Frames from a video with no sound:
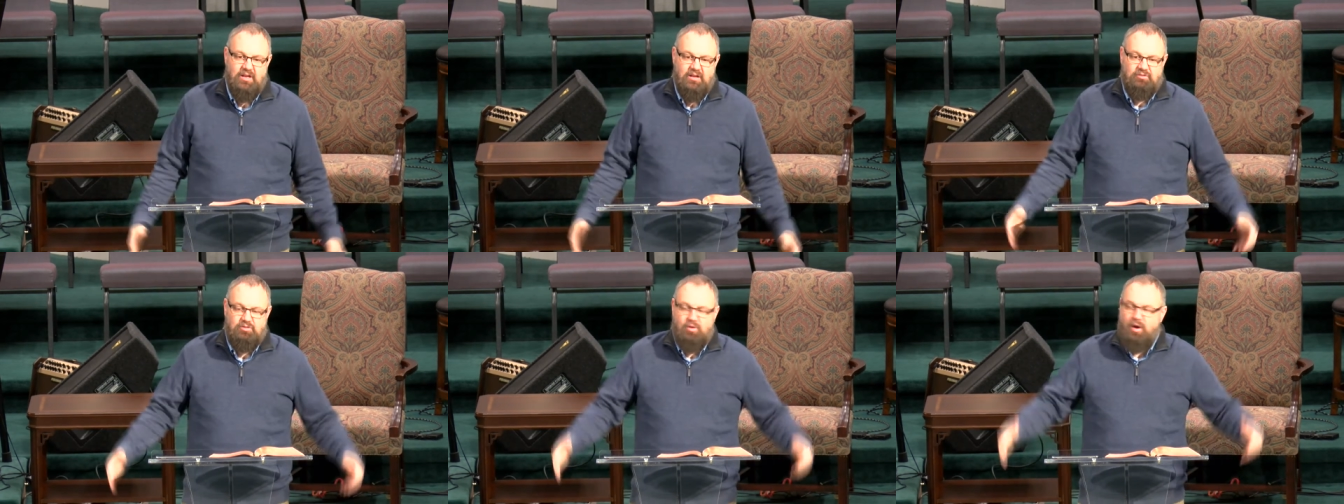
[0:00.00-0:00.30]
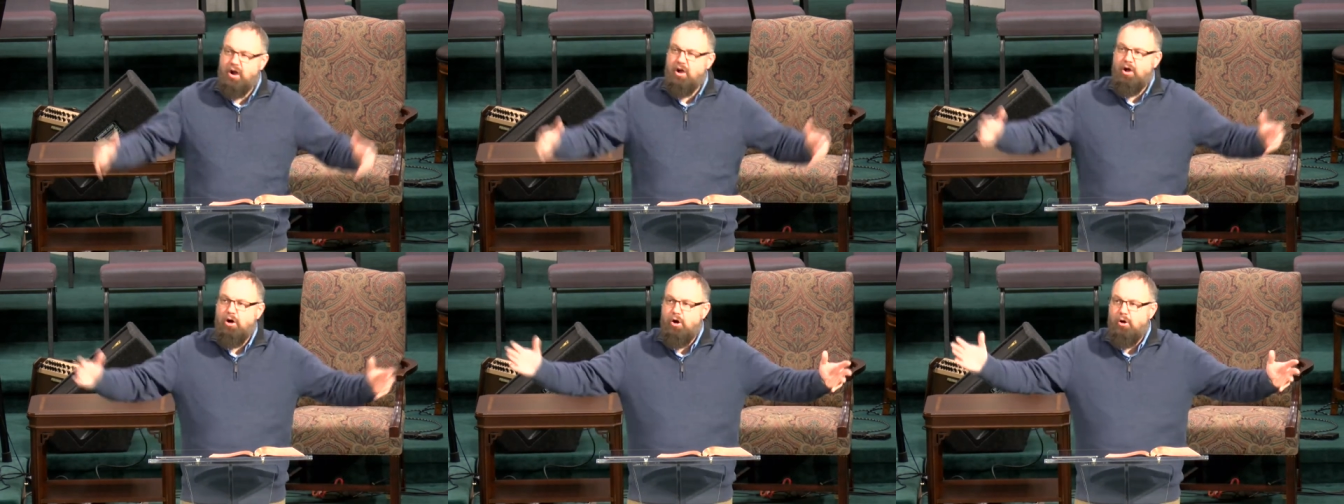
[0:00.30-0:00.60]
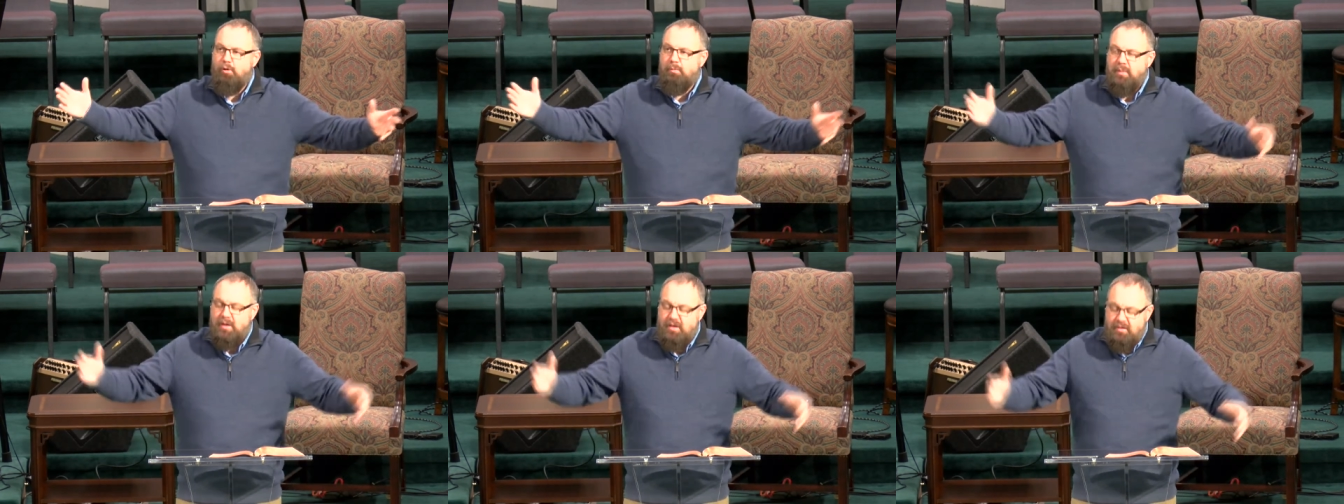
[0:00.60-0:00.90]
to our
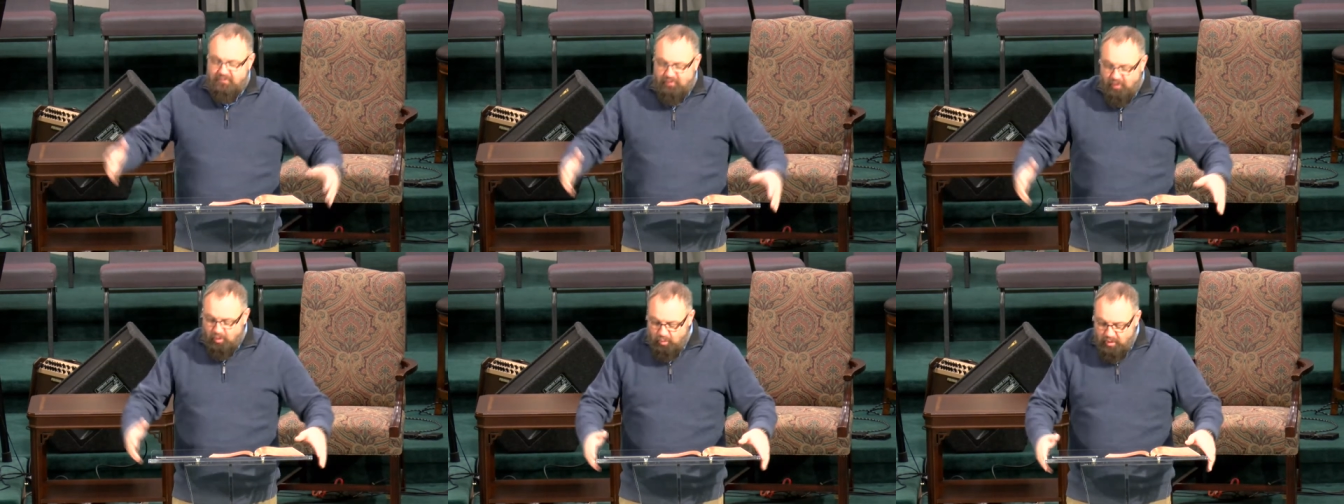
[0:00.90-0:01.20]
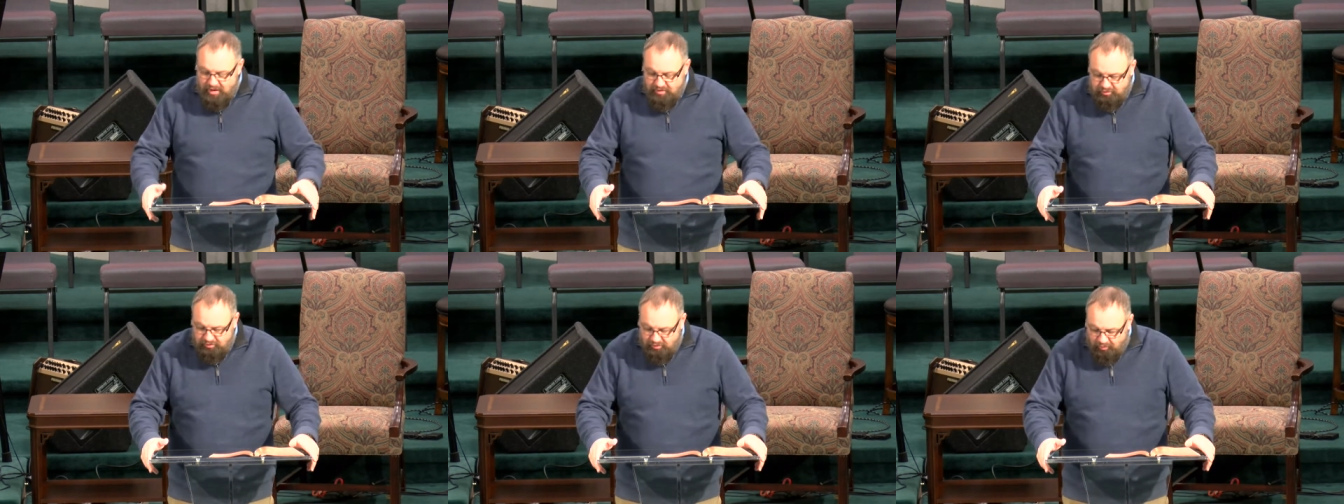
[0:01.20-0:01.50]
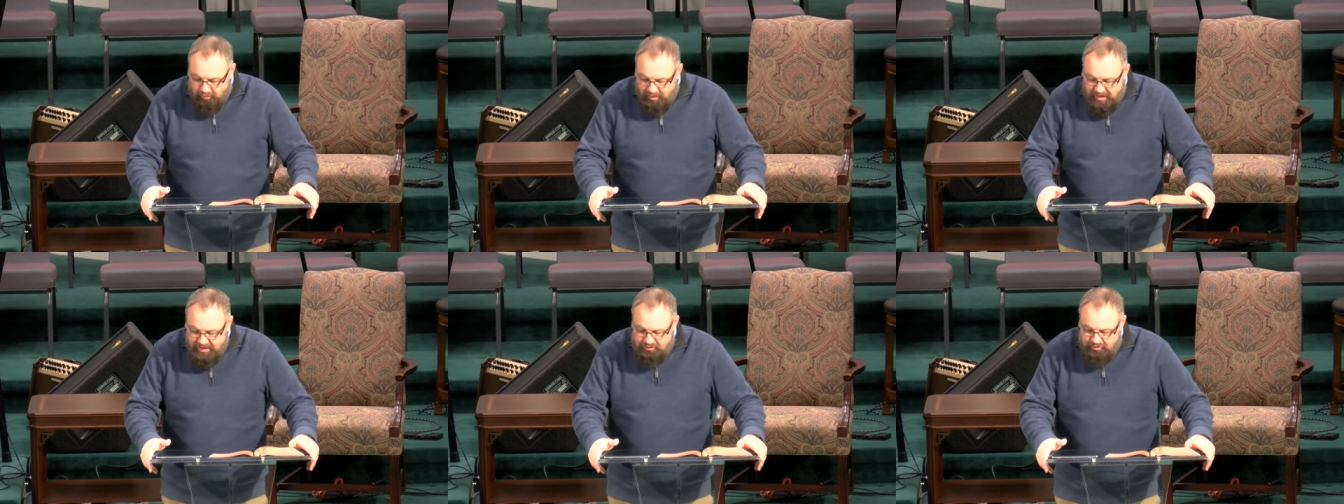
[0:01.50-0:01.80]
hope for
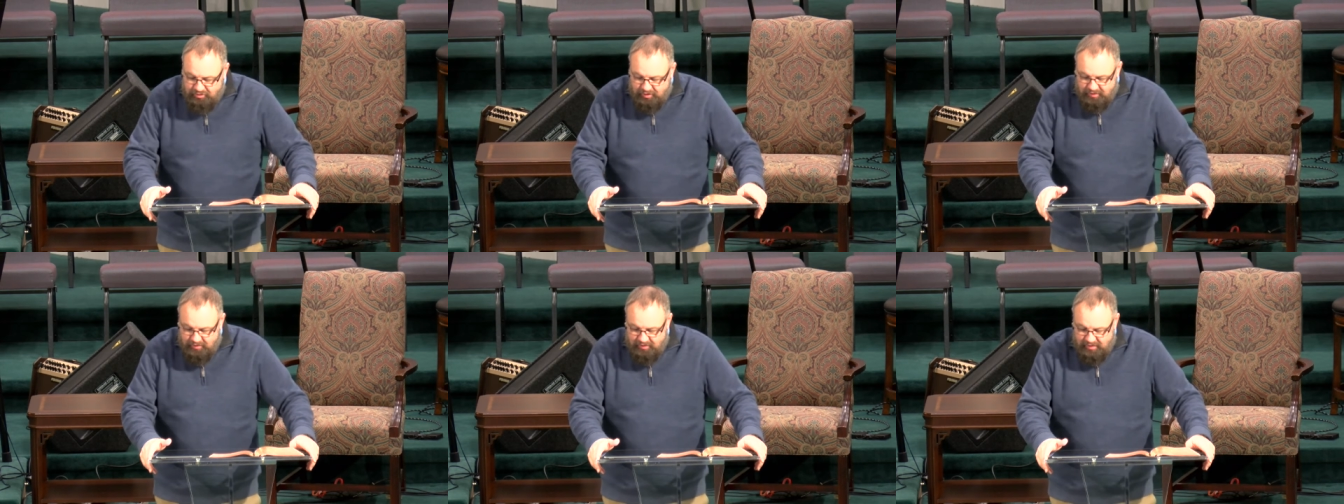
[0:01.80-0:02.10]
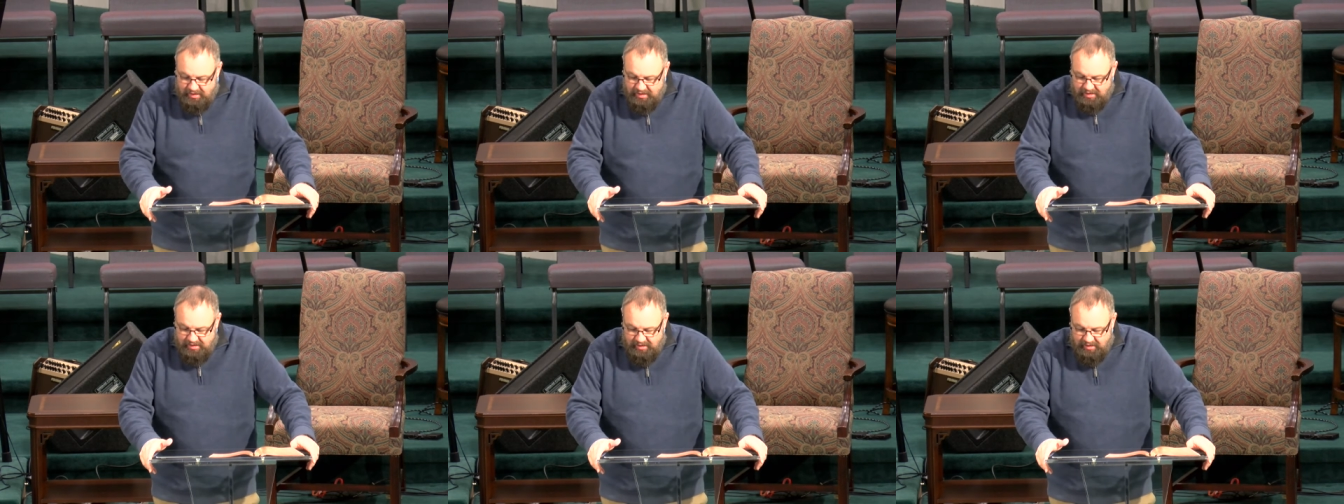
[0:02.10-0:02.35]
restoration,